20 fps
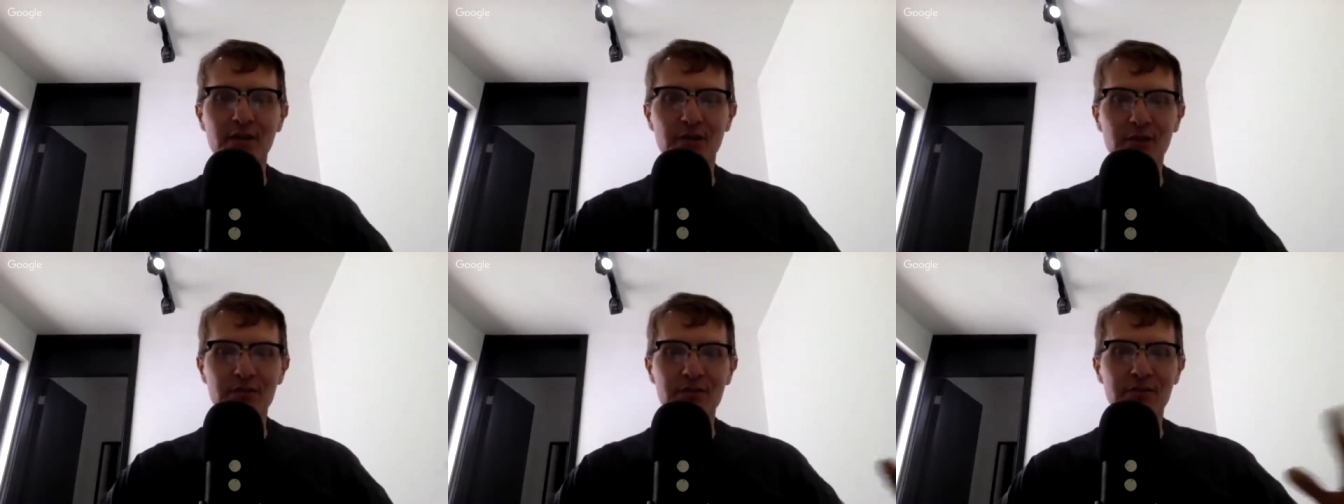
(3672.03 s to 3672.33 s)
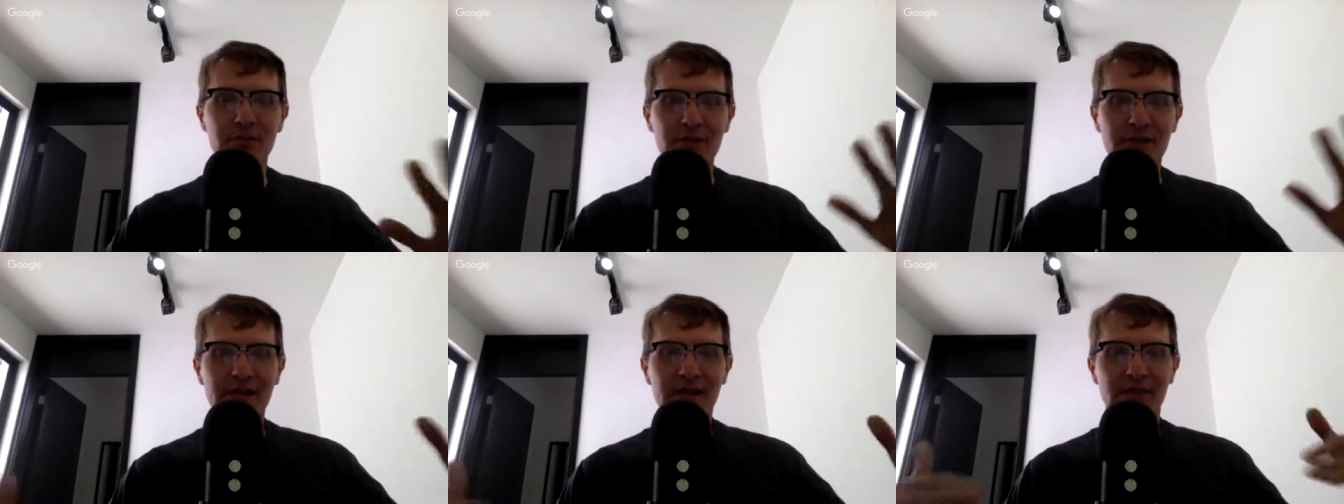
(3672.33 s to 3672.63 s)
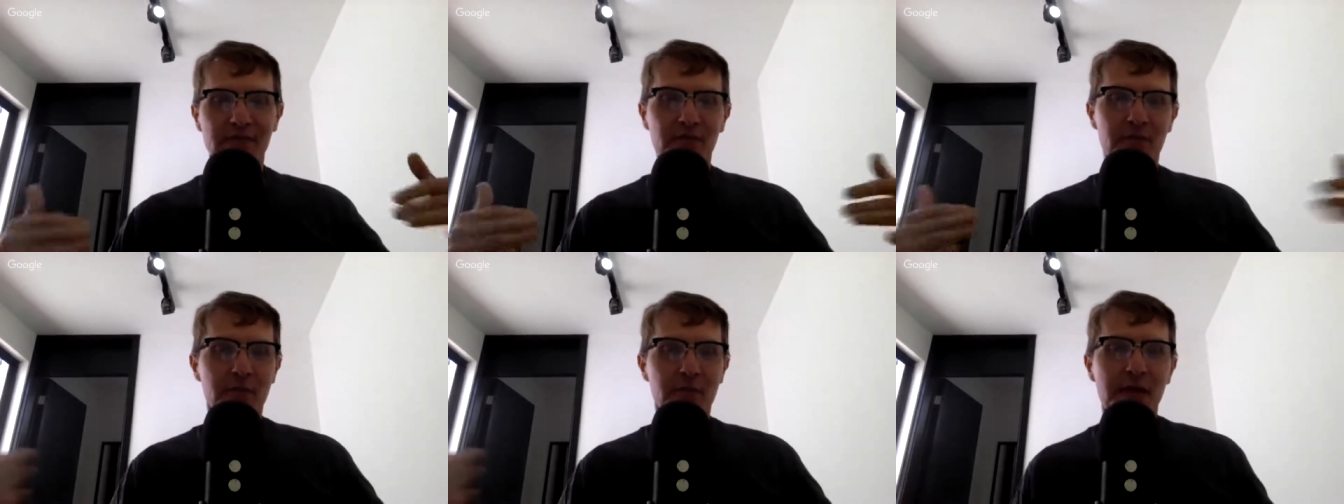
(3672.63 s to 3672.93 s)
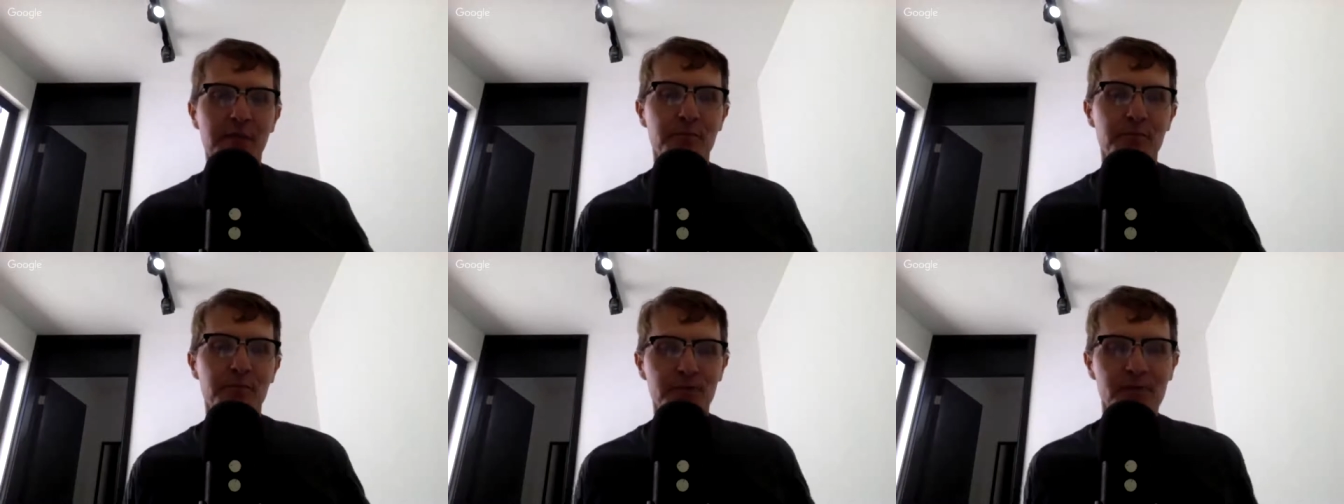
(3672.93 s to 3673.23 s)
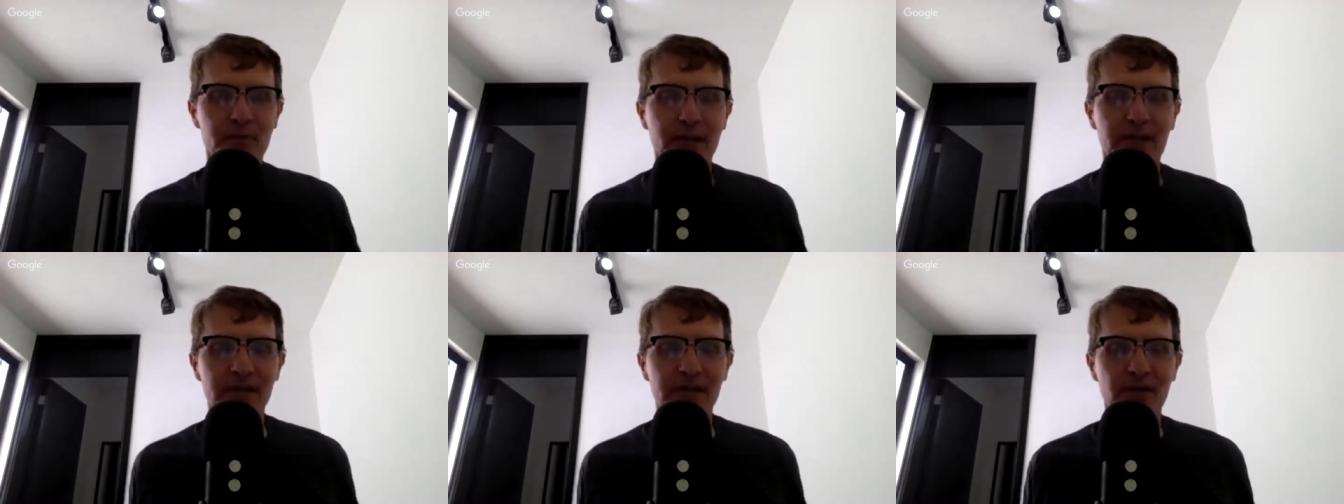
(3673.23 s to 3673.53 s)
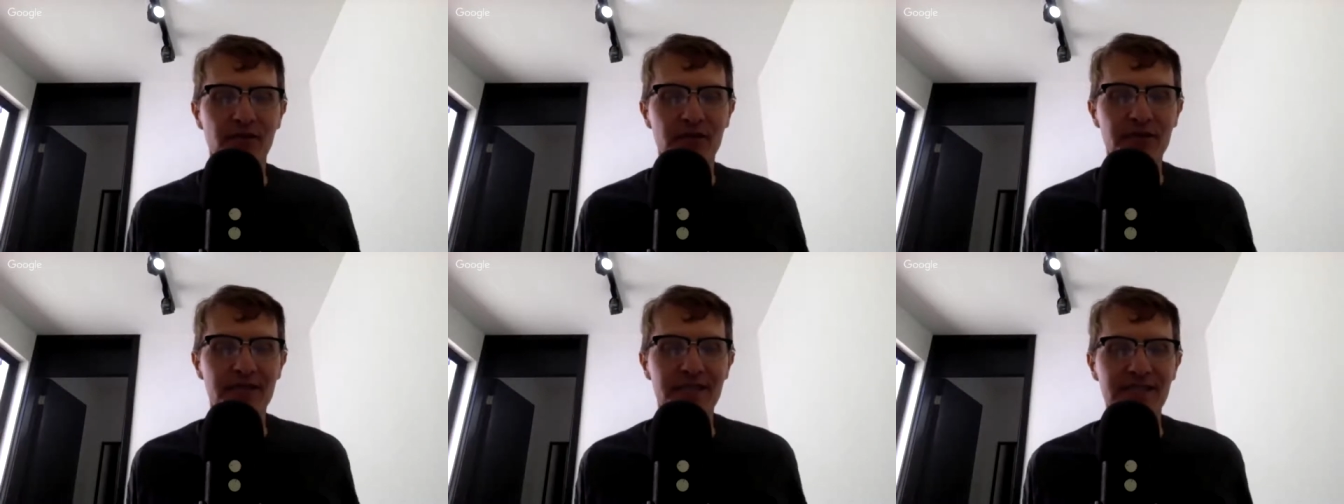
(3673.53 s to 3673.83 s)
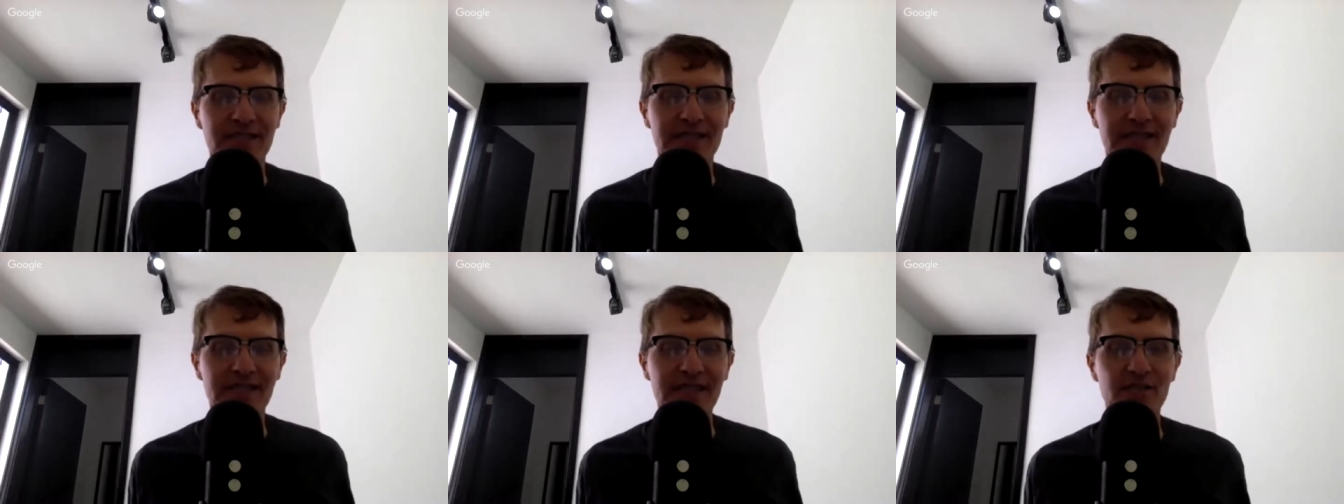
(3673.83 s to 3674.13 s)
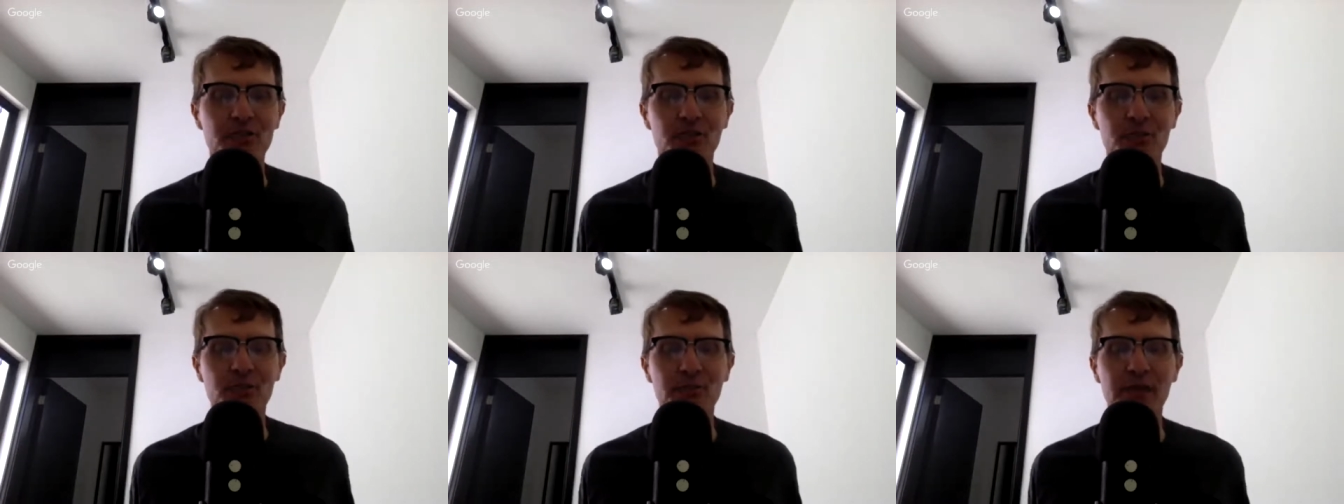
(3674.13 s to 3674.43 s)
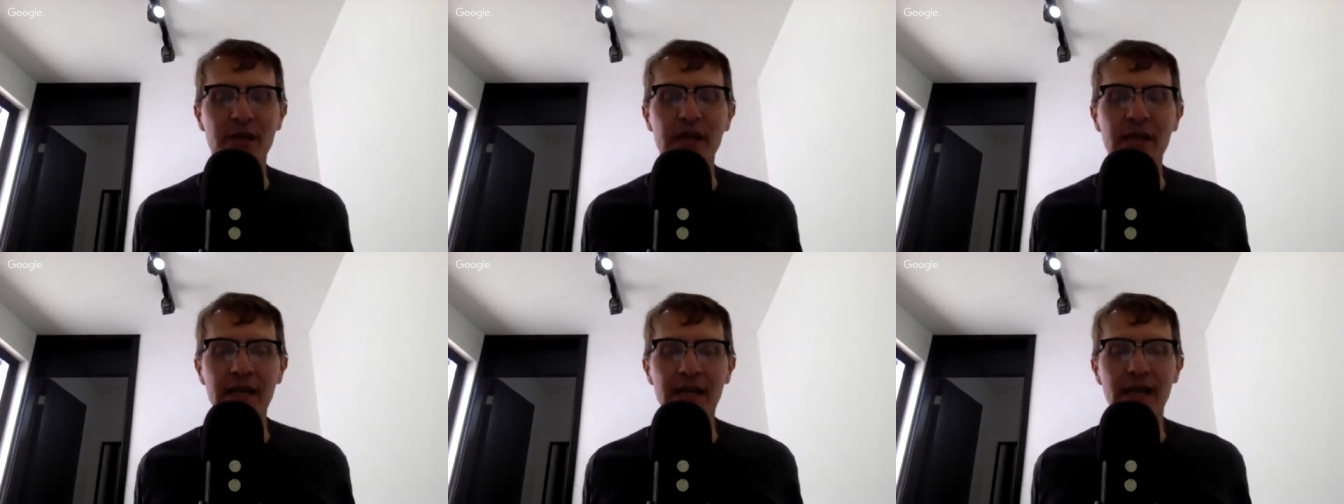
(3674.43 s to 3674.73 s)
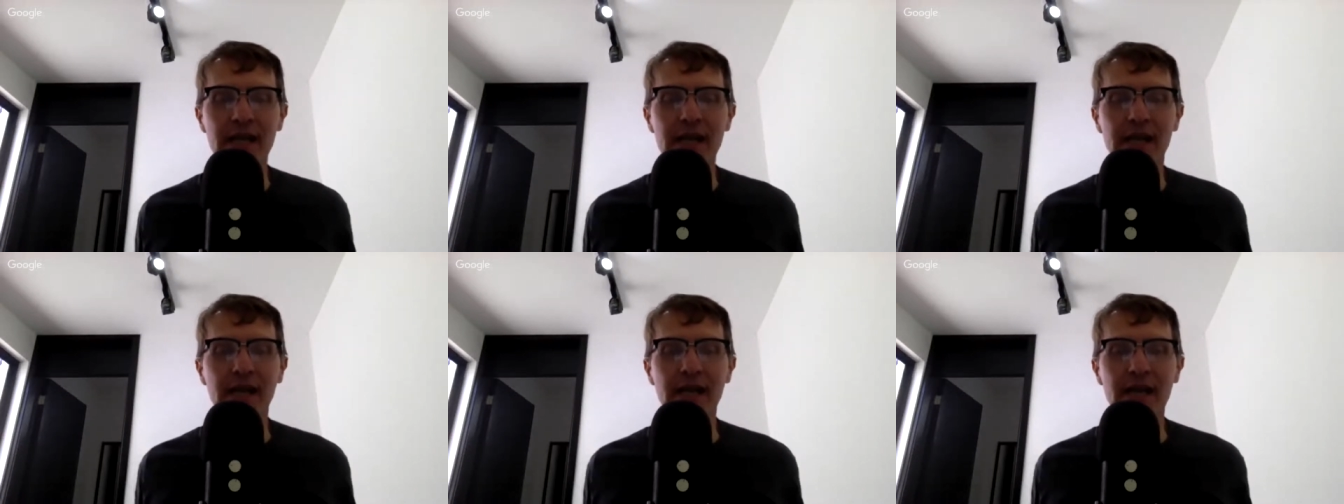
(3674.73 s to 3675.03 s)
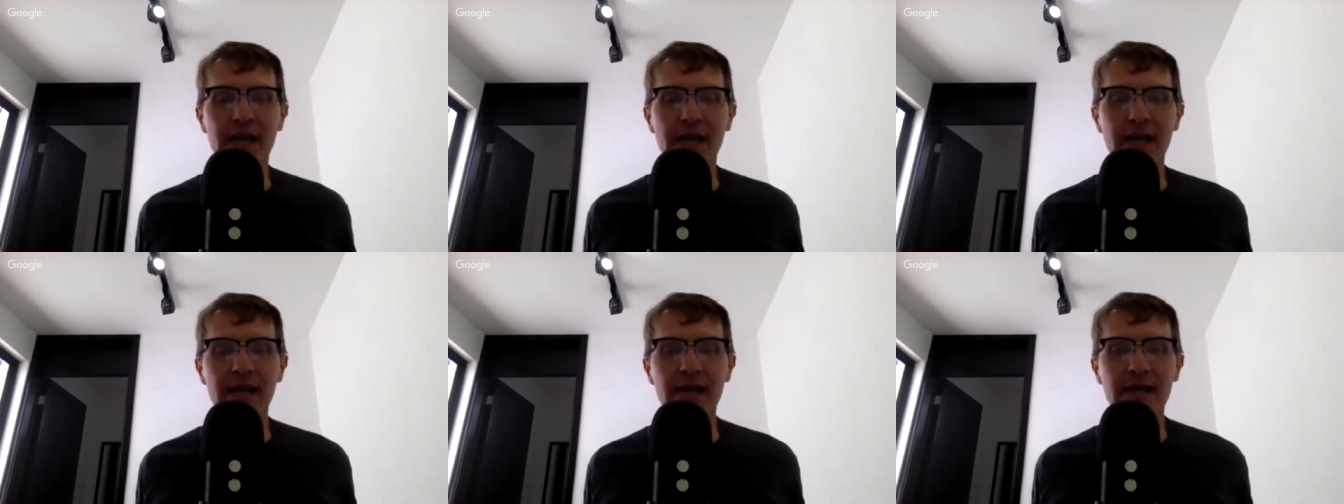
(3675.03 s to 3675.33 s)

it and you know look at it from my perspective as the teacher but